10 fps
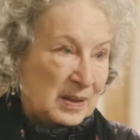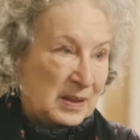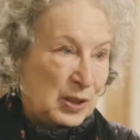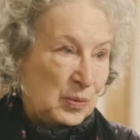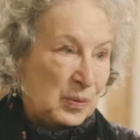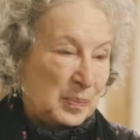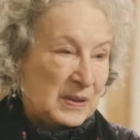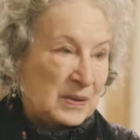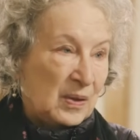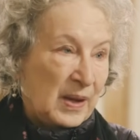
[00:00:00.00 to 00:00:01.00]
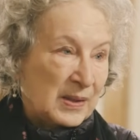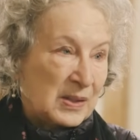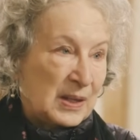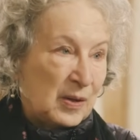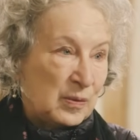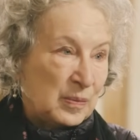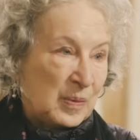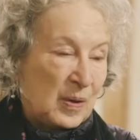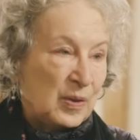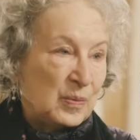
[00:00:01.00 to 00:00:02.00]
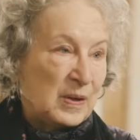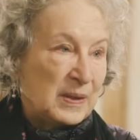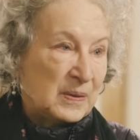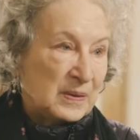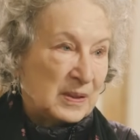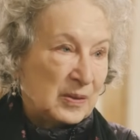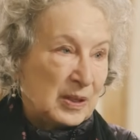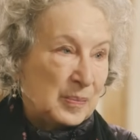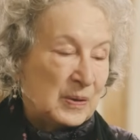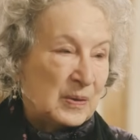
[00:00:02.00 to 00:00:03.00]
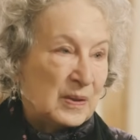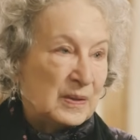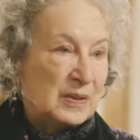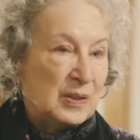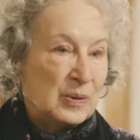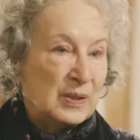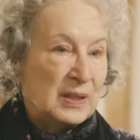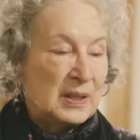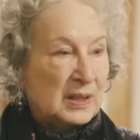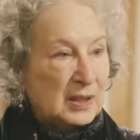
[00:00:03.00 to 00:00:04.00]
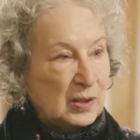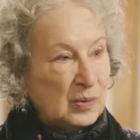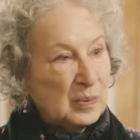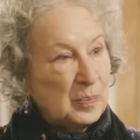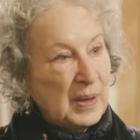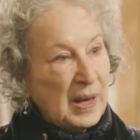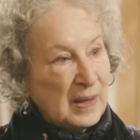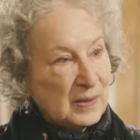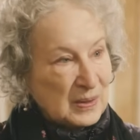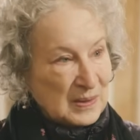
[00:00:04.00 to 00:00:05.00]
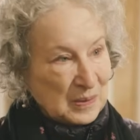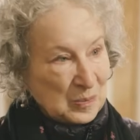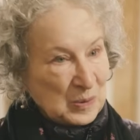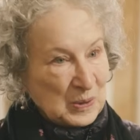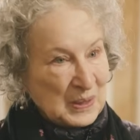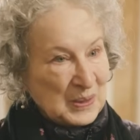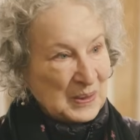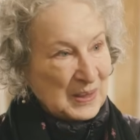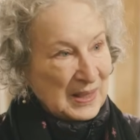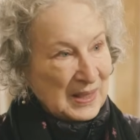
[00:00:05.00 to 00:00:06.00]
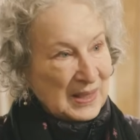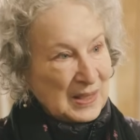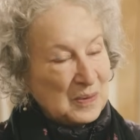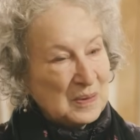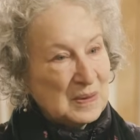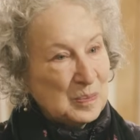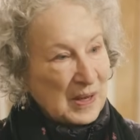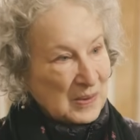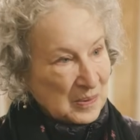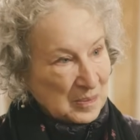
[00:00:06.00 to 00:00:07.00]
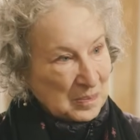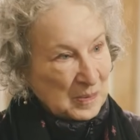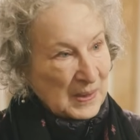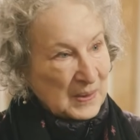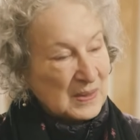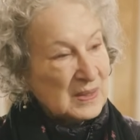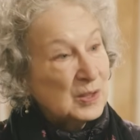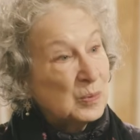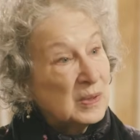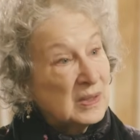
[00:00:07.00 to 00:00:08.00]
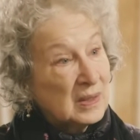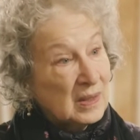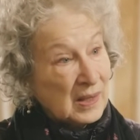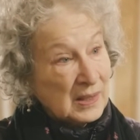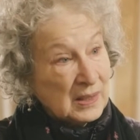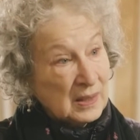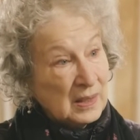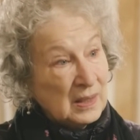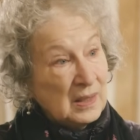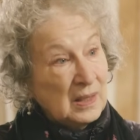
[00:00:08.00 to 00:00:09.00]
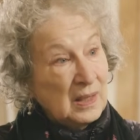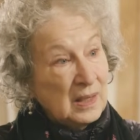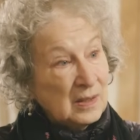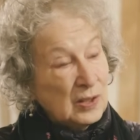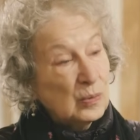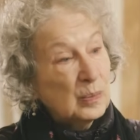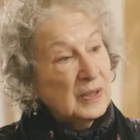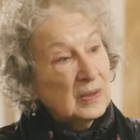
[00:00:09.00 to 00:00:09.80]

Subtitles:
will be selecting out from all the writers that you come across your patch, as it were, your special writers that you really like. And you will be